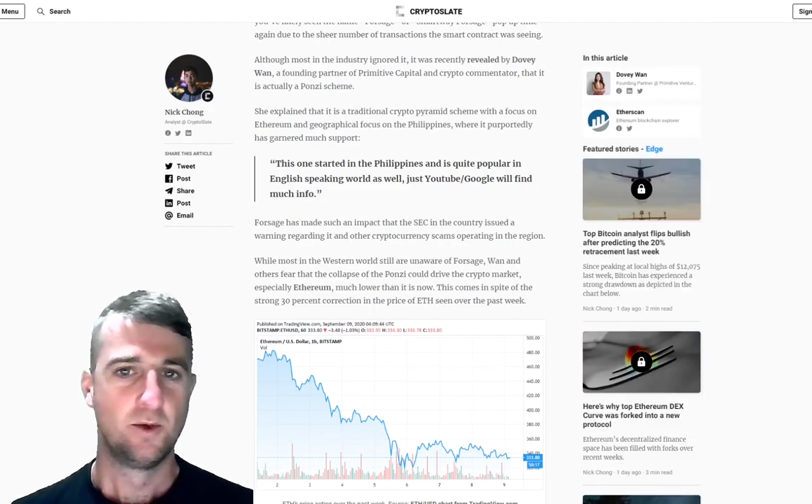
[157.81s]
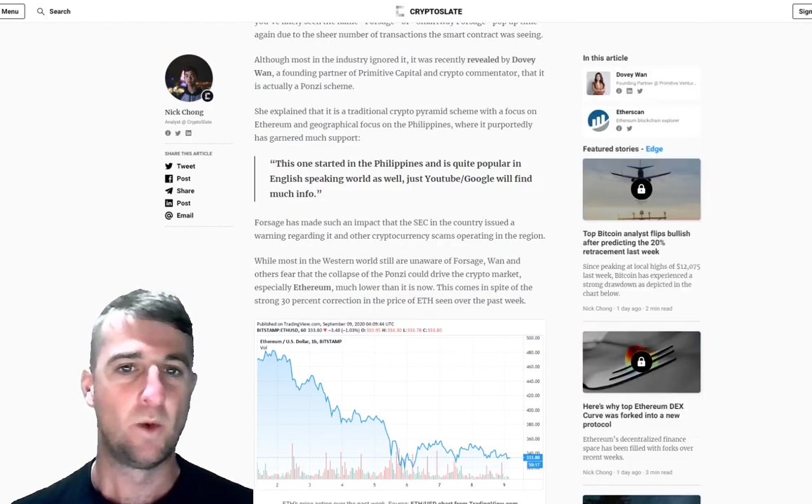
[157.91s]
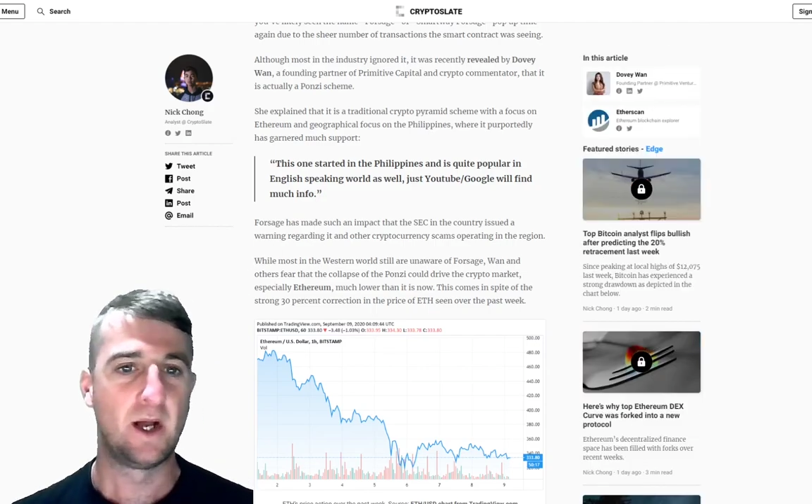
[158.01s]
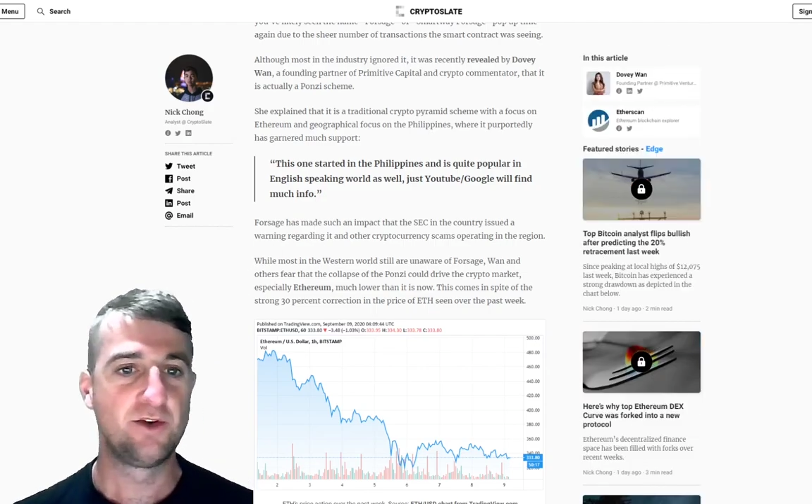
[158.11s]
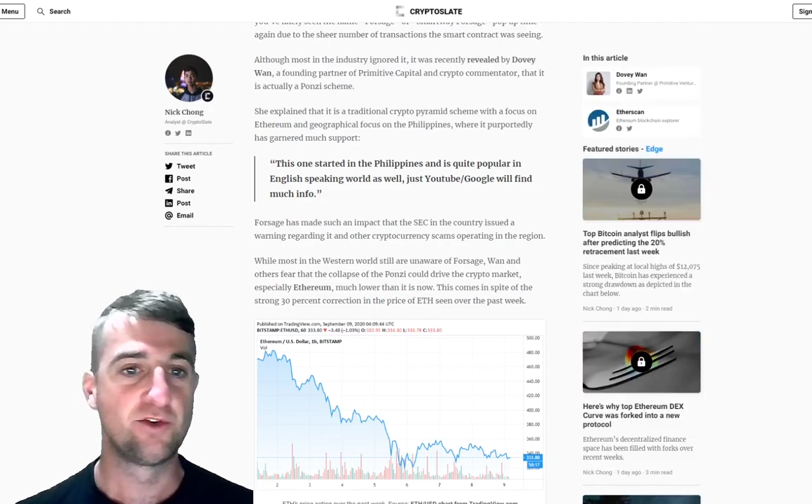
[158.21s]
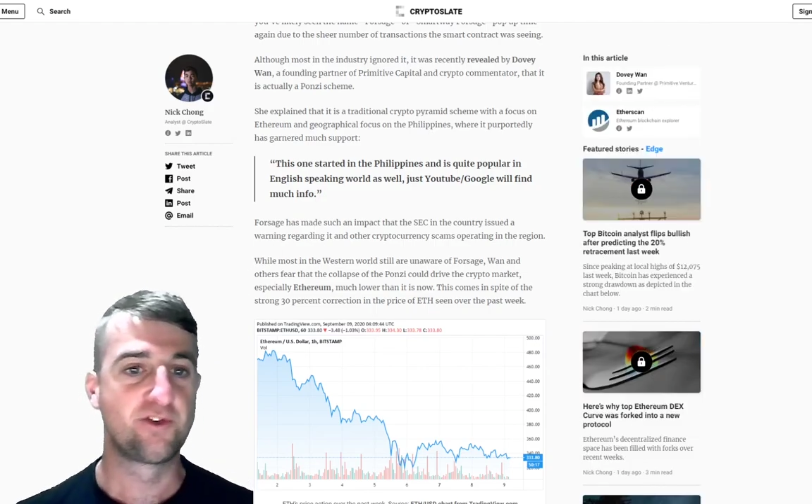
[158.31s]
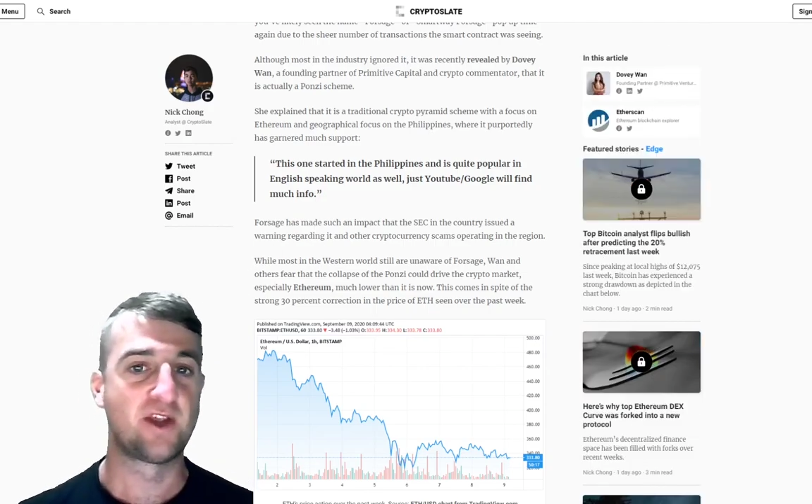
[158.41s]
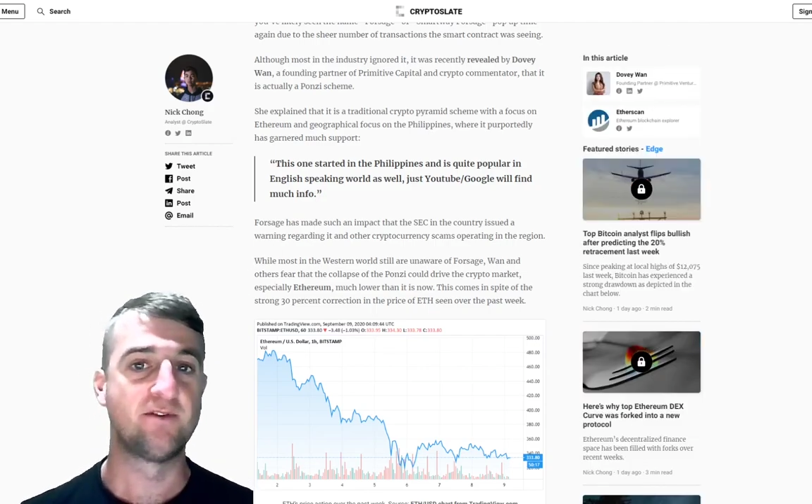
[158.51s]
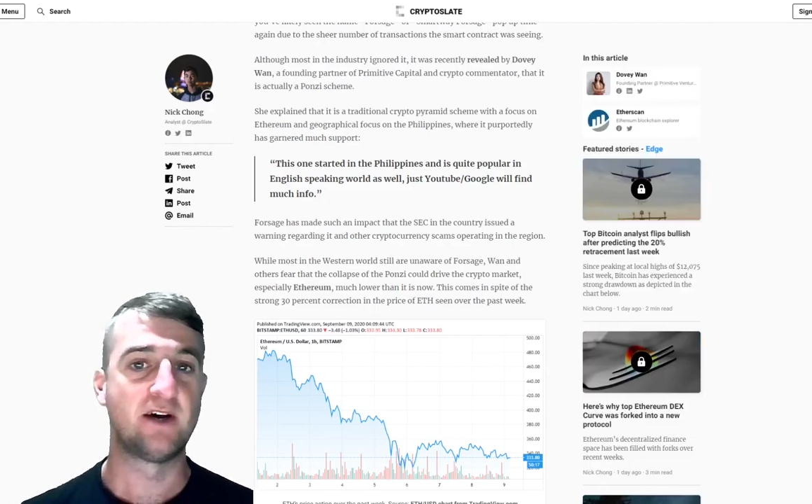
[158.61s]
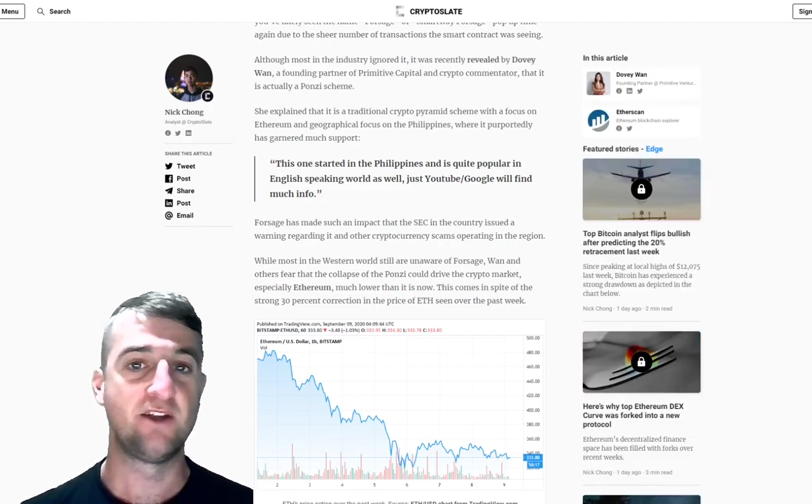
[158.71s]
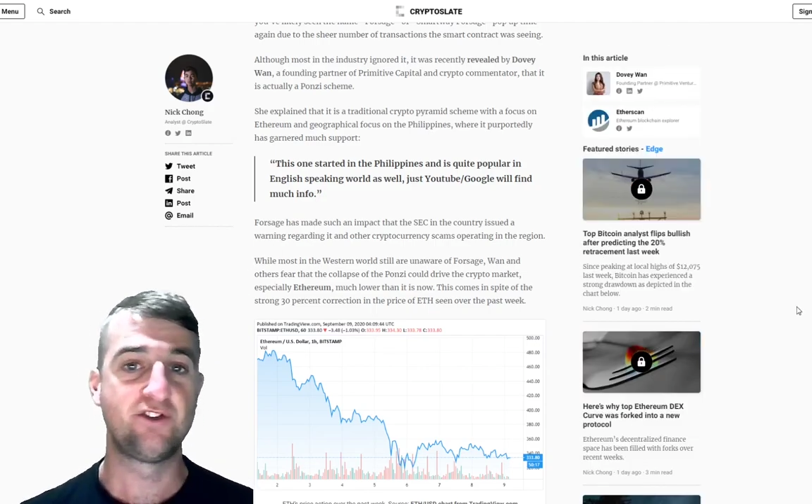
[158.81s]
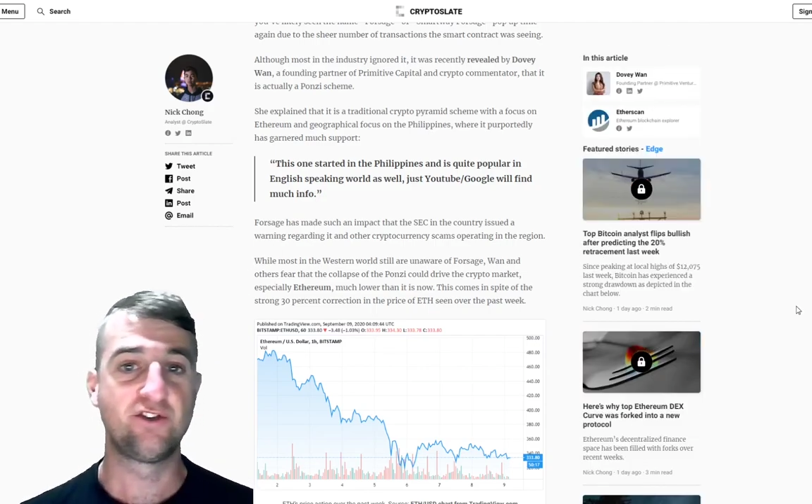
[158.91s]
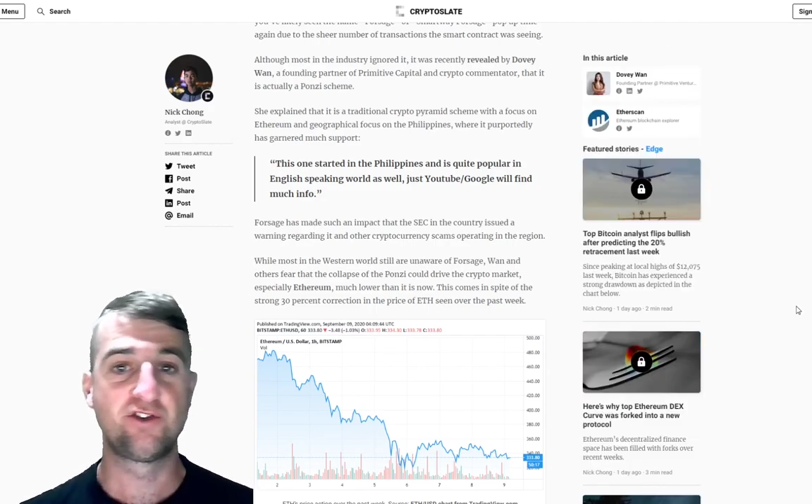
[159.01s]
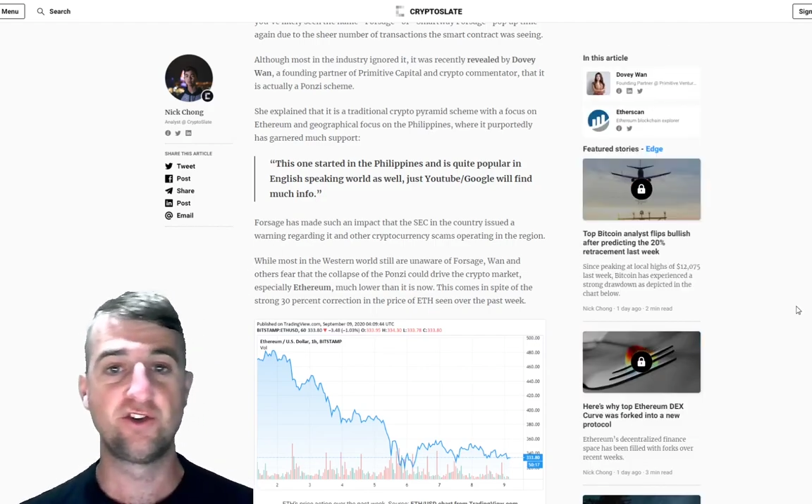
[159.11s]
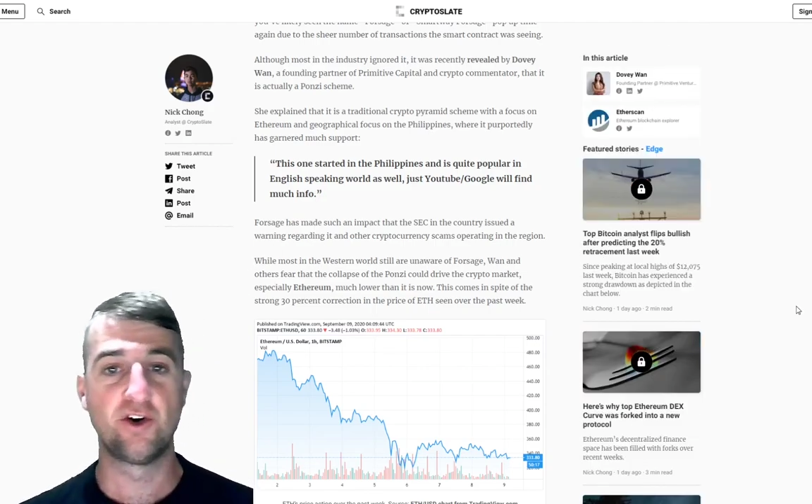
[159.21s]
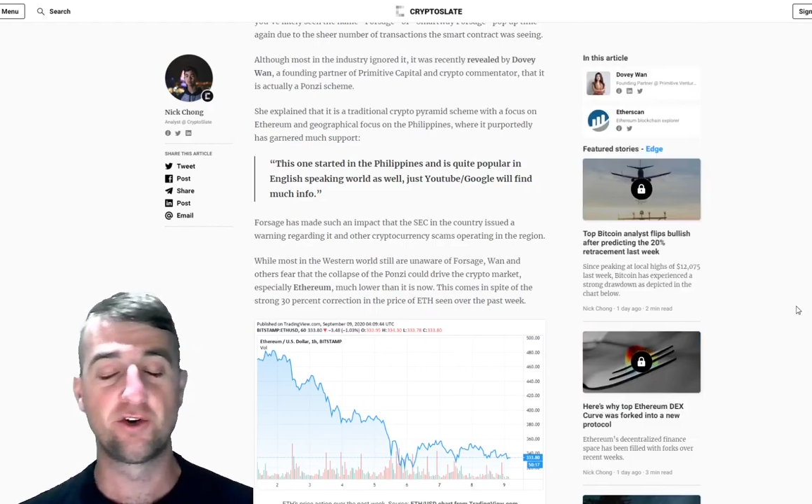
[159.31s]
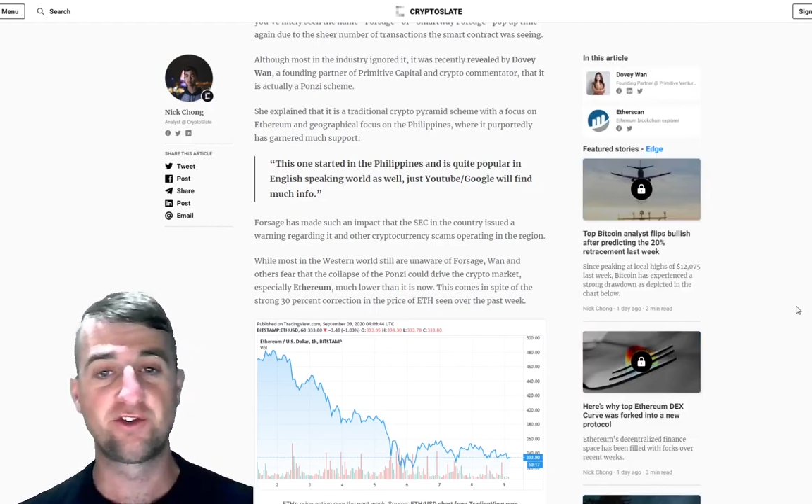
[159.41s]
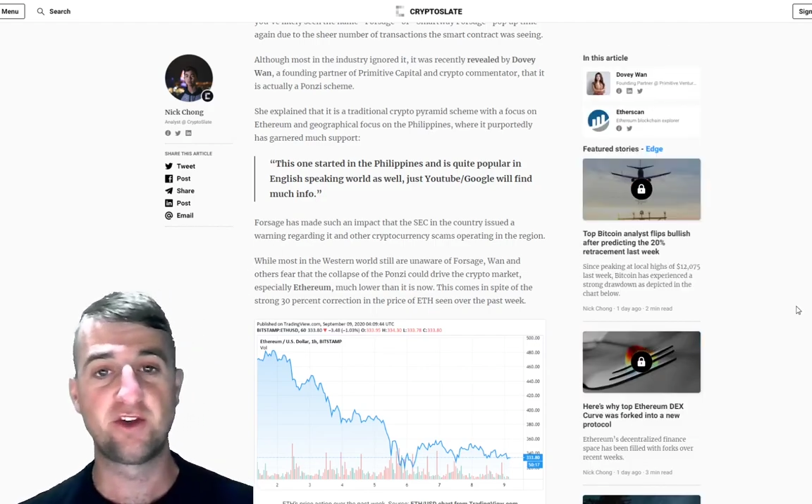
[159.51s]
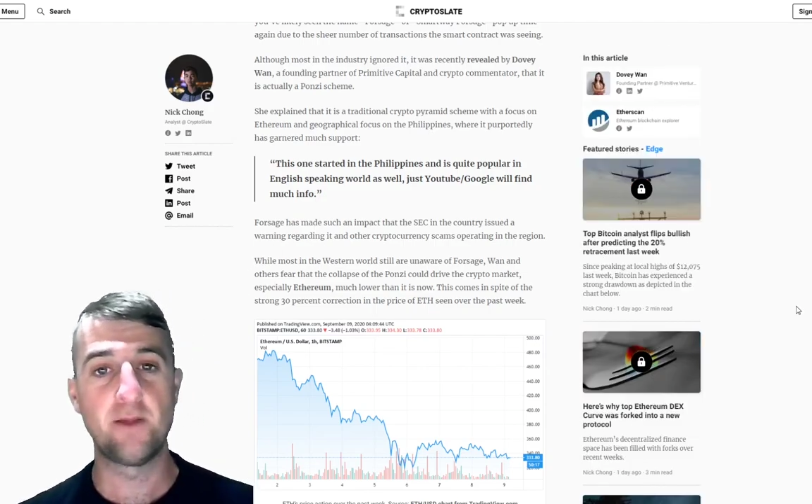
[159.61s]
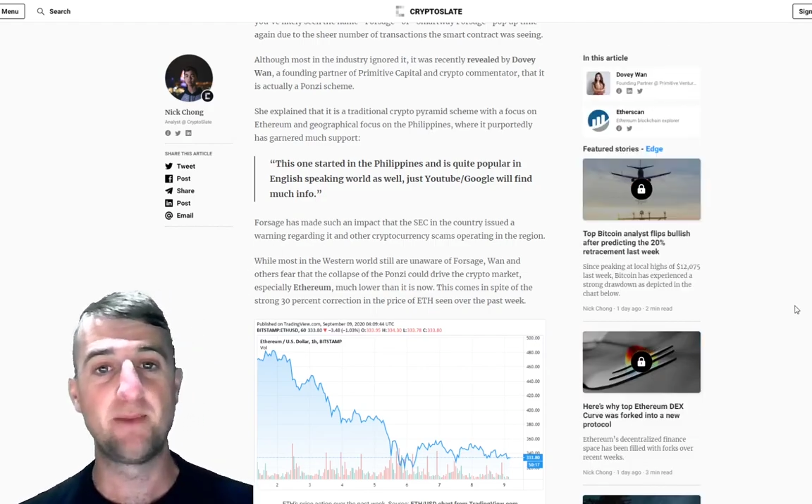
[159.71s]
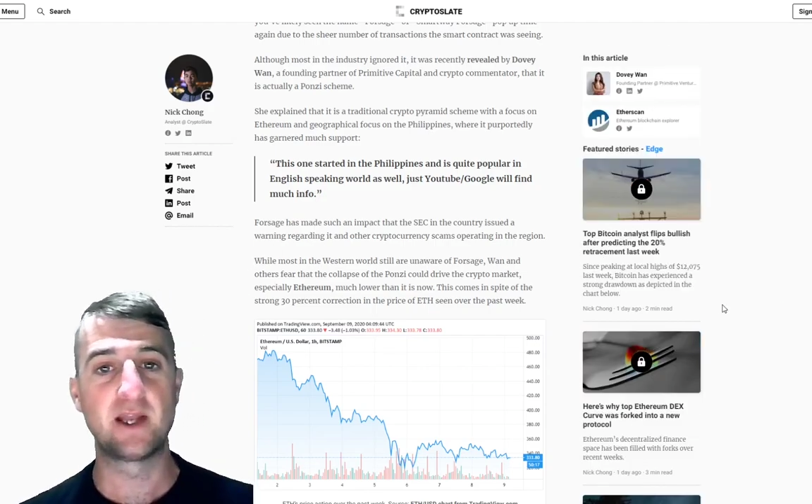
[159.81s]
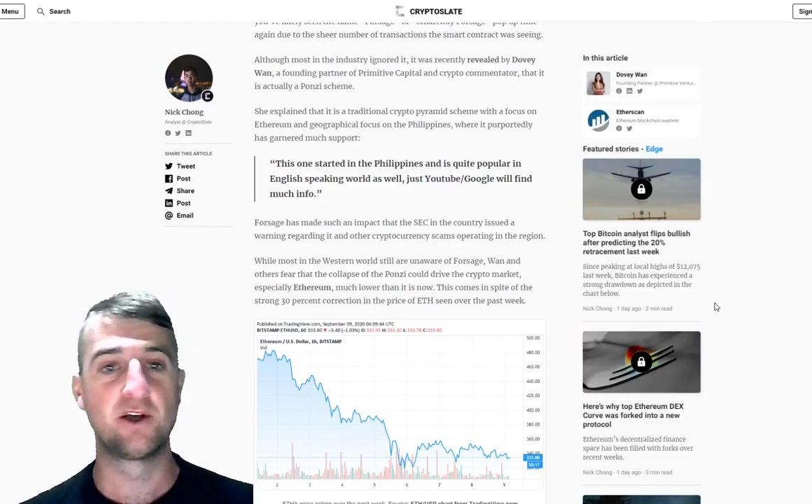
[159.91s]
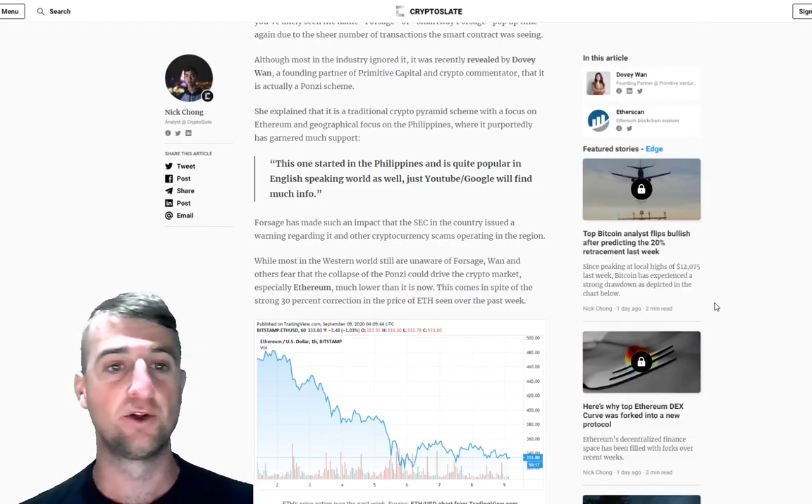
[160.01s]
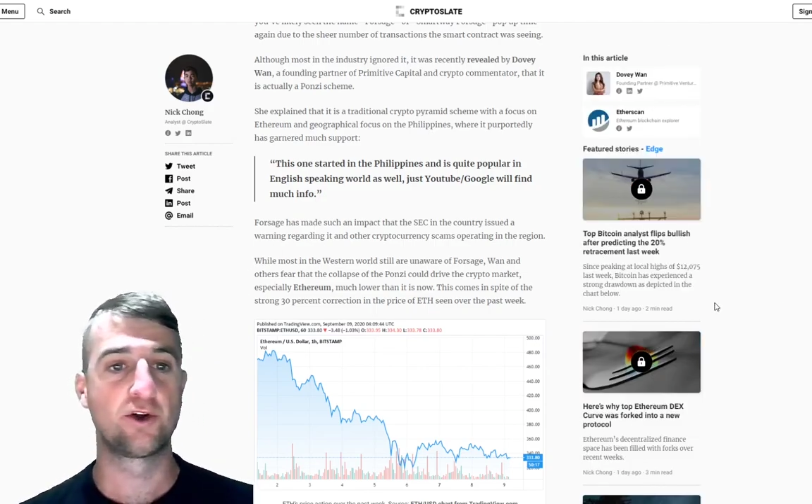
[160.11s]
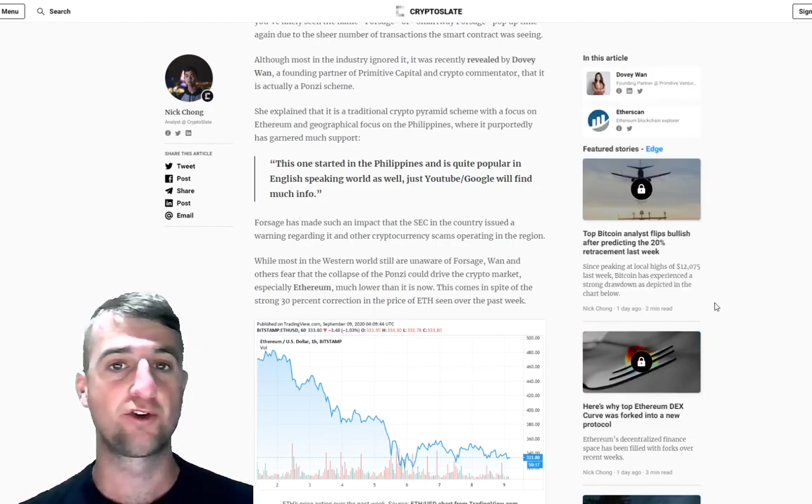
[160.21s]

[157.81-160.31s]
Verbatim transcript: Wan does say that it's just your typical